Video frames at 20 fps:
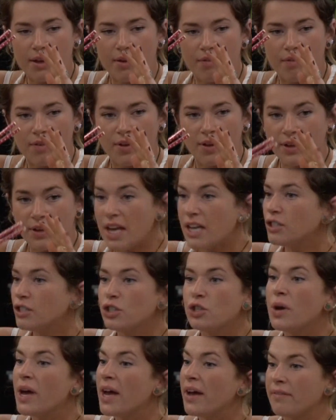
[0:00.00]
In case
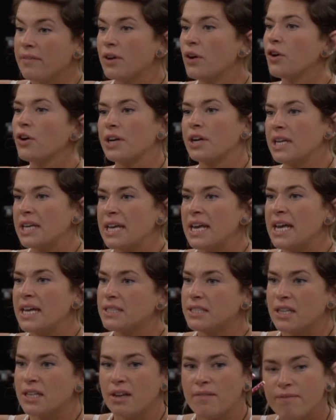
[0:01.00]
you haven't already
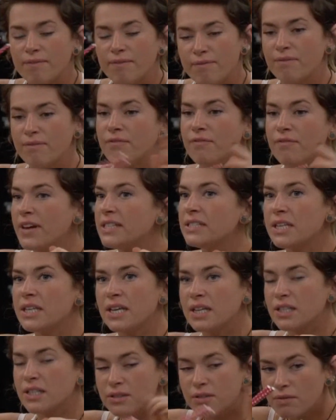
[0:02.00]
guessed it,
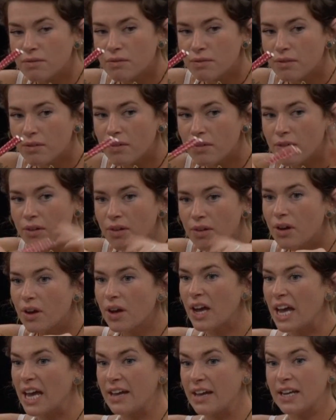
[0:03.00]
Fessy is
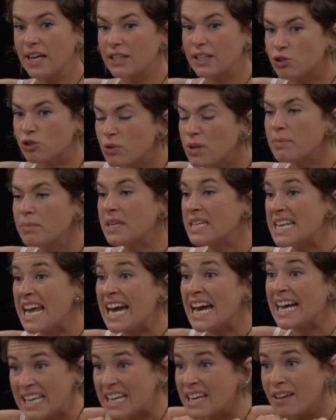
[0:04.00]
extremely
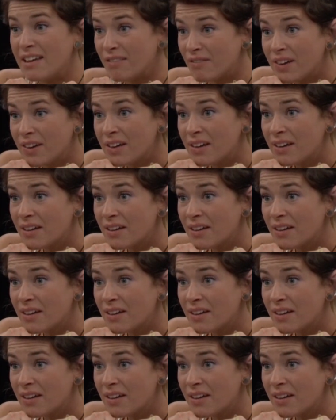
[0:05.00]
naive.